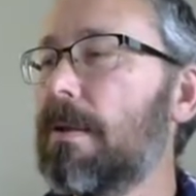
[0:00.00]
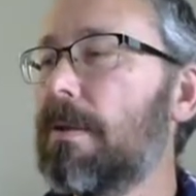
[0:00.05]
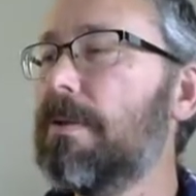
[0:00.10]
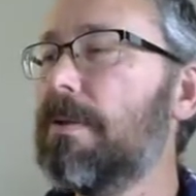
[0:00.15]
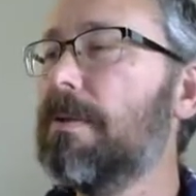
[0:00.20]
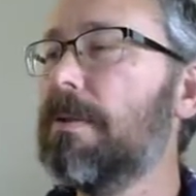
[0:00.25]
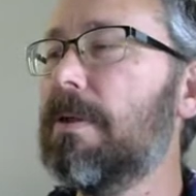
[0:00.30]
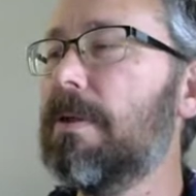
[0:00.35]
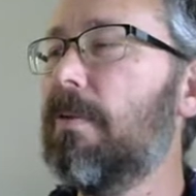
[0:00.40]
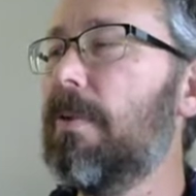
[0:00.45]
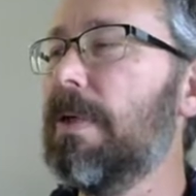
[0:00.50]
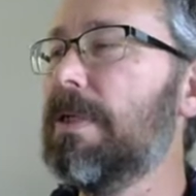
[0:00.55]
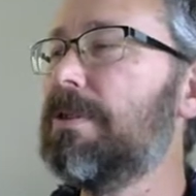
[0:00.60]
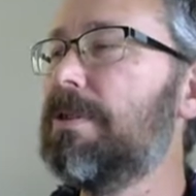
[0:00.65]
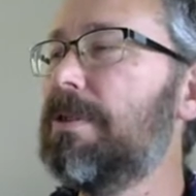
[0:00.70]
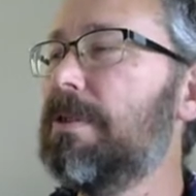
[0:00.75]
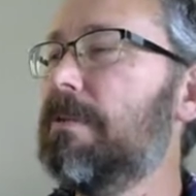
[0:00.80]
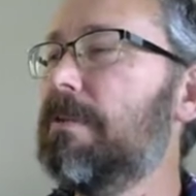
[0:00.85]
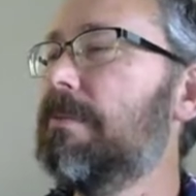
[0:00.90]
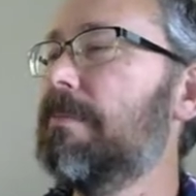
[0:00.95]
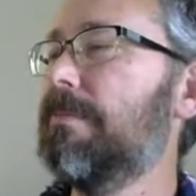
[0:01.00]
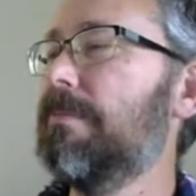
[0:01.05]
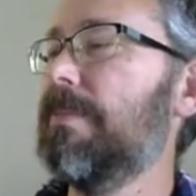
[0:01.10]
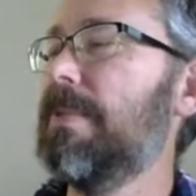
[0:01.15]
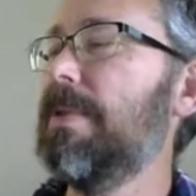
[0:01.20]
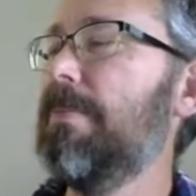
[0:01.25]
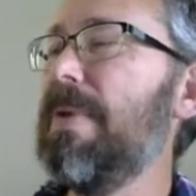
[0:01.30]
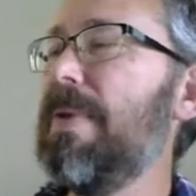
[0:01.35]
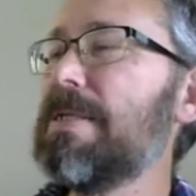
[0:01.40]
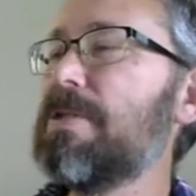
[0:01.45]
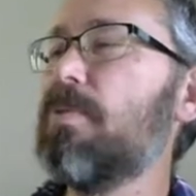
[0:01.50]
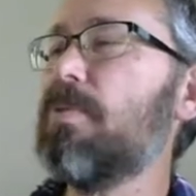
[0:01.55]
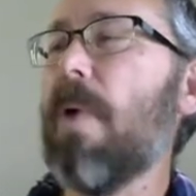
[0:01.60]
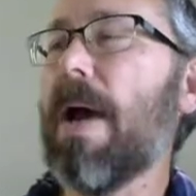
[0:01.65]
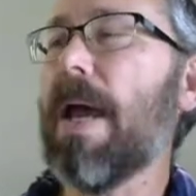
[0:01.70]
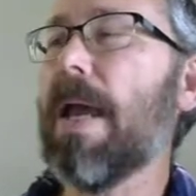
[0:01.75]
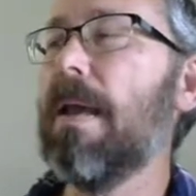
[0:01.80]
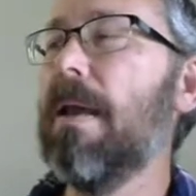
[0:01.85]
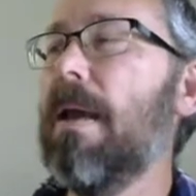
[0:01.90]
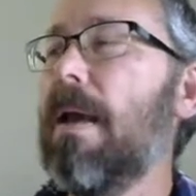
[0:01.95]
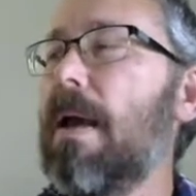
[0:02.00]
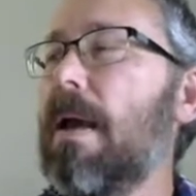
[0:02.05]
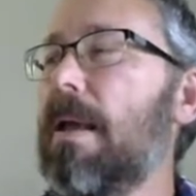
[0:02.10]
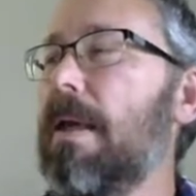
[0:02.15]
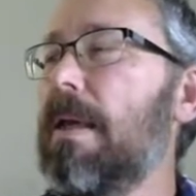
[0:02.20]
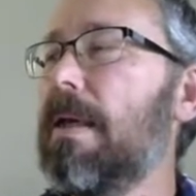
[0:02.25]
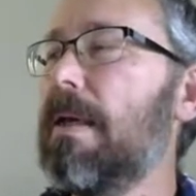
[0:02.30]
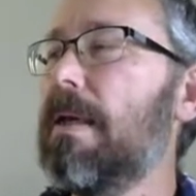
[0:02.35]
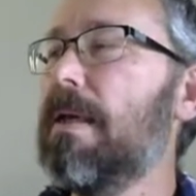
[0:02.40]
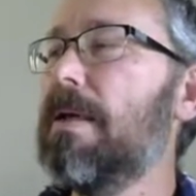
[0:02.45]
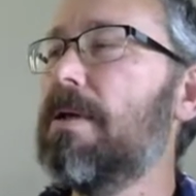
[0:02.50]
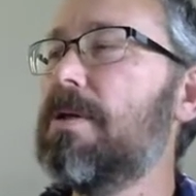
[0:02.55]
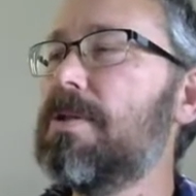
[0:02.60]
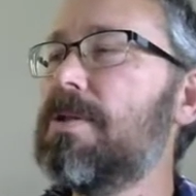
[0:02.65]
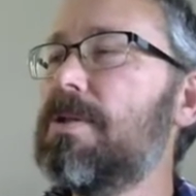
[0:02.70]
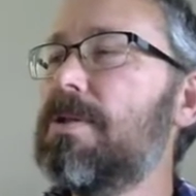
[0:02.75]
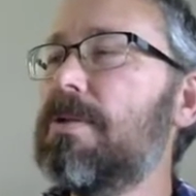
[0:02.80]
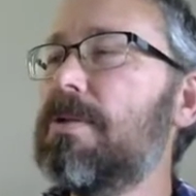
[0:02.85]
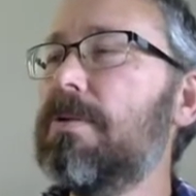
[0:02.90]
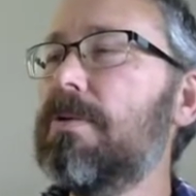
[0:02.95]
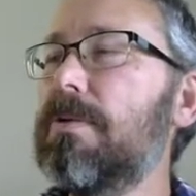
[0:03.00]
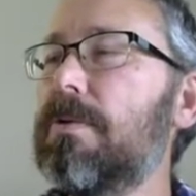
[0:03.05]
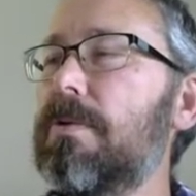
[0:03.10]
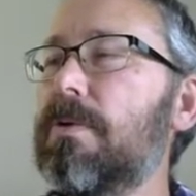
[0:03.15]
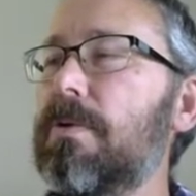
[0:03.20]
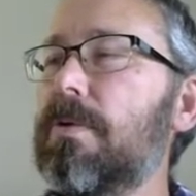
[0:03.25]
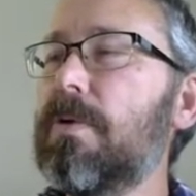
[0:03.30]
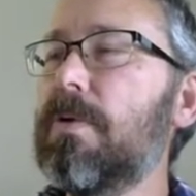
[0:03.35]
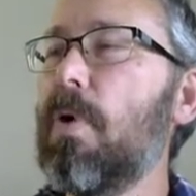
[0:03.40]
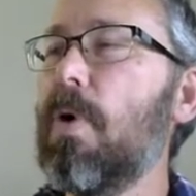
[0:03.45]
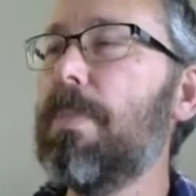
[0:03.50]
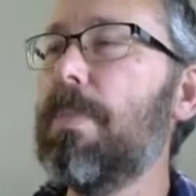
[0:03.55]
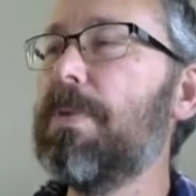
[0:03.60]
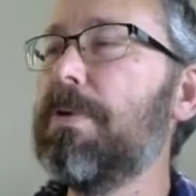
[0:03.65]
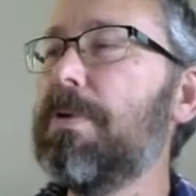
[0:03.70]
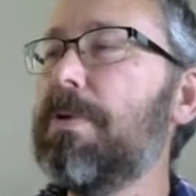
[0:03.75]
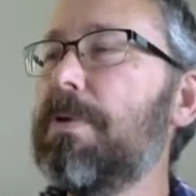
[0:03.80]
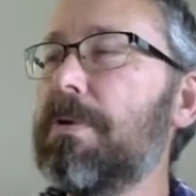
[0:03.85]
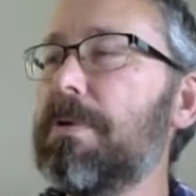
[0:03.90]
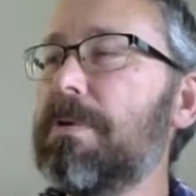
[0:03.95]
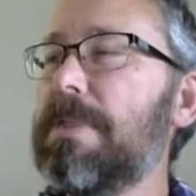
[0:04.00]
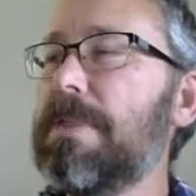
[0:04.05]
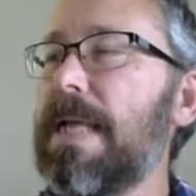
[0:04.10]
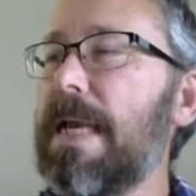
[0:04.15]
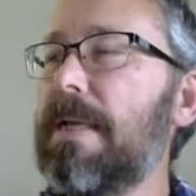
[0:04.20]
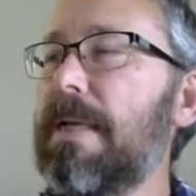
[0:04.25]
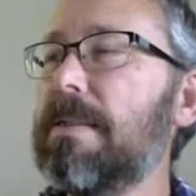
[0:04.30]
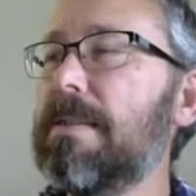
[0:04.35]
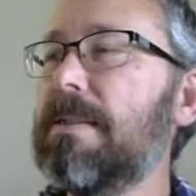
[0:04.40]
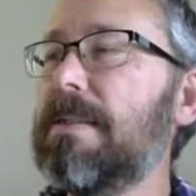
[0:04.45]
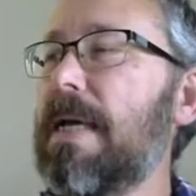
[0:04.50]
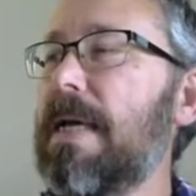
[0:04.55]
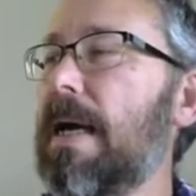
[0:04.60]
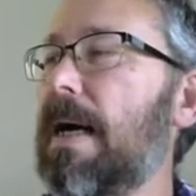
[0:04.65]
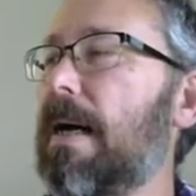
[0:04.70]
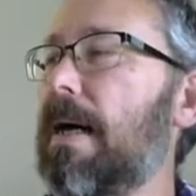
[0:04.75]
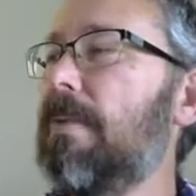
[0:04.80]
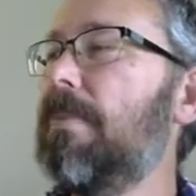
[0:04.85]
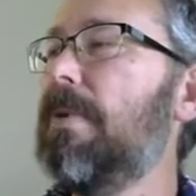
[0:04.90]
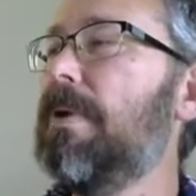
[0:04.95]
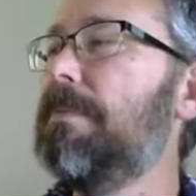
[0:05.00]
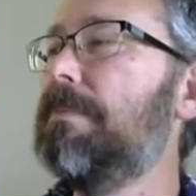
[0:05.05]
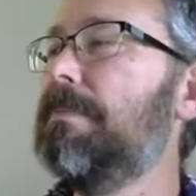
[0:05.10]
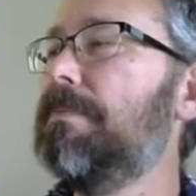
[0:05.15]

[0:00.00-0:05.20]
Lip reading: Good question. The best way is to go up to your Data tab